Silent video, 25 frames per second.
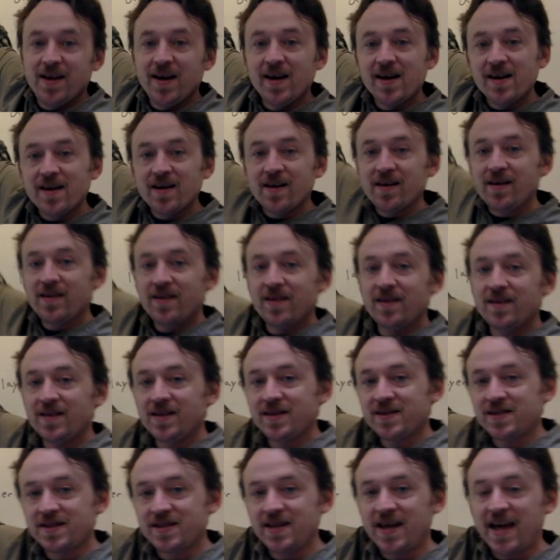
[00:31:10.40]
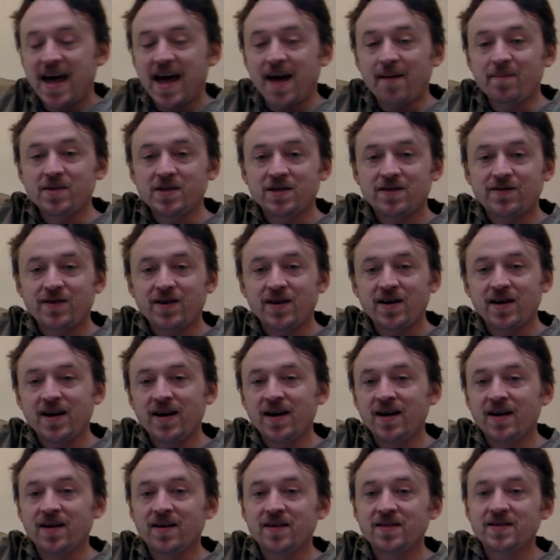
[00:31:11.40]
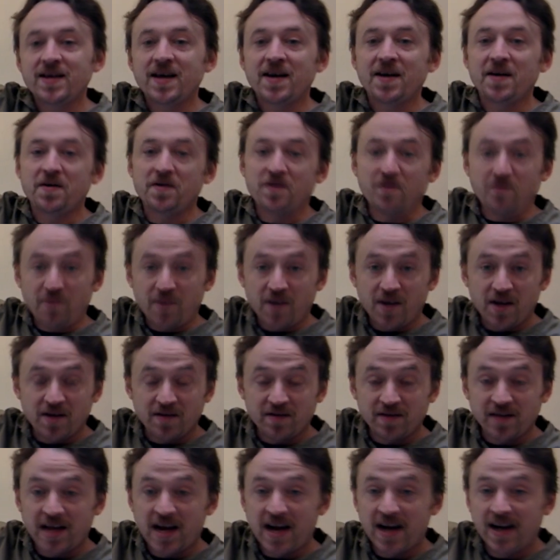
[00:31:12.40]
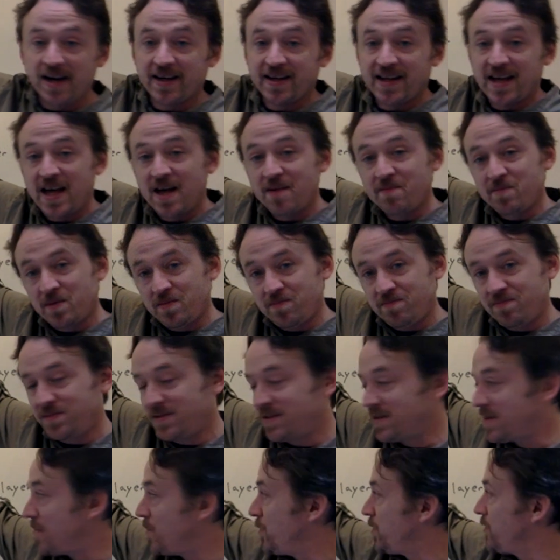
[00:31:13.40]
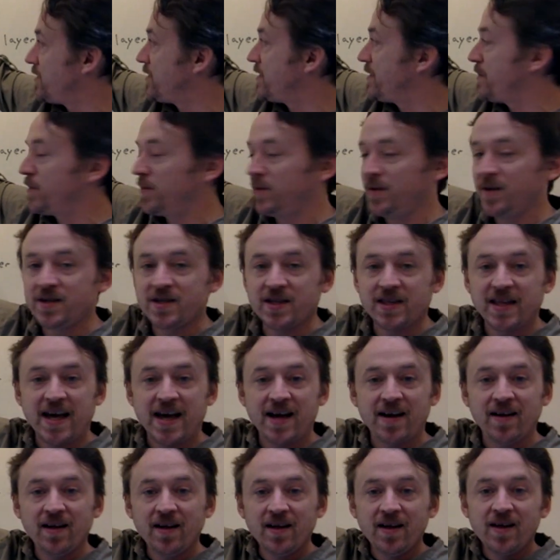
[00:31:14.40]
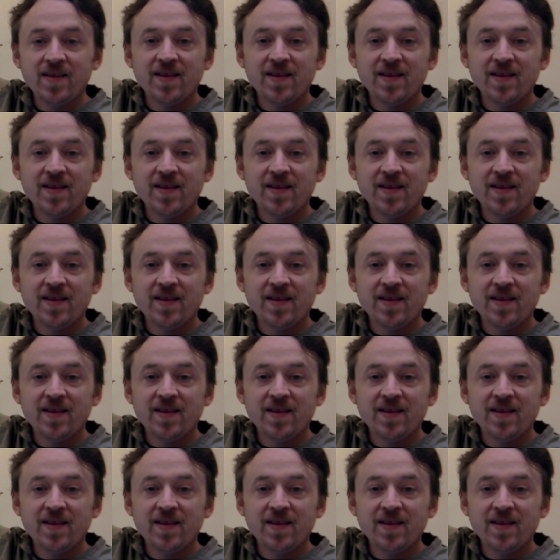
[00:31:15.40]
here. This is the atmosphere here. It's not a definitive line like that, but somewhat similar to that.